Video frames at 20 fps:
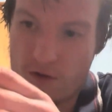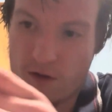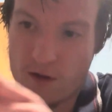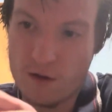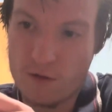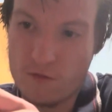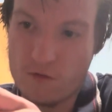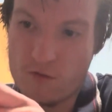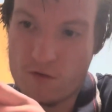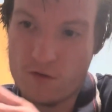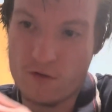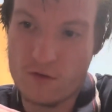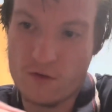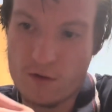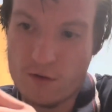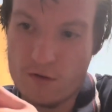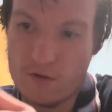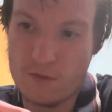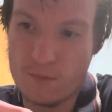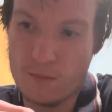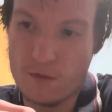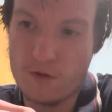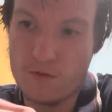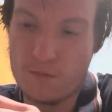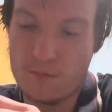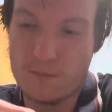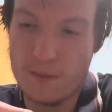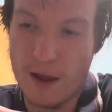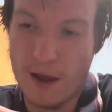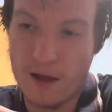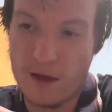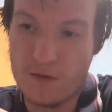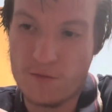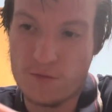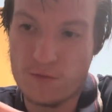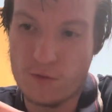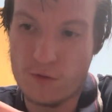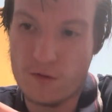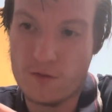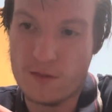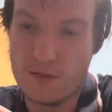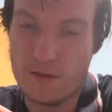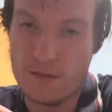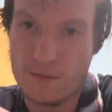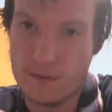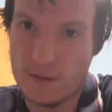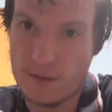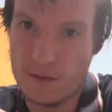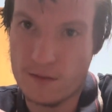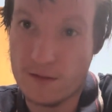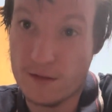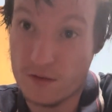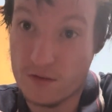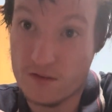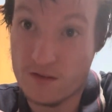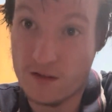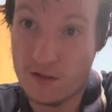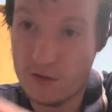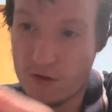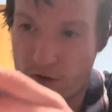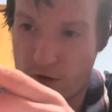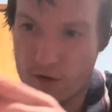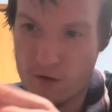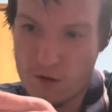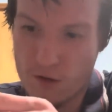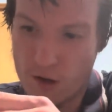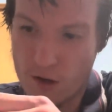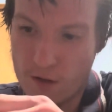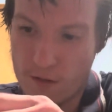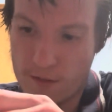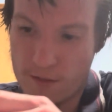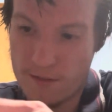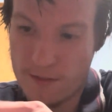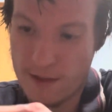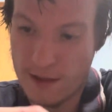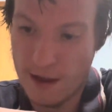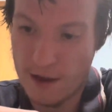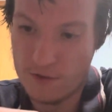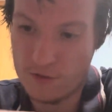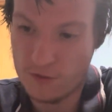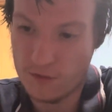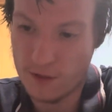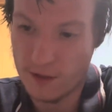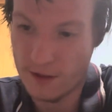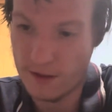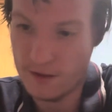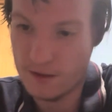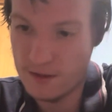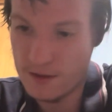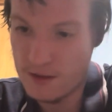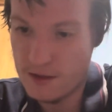it's just going to move back and forth the cylinder, not the actual like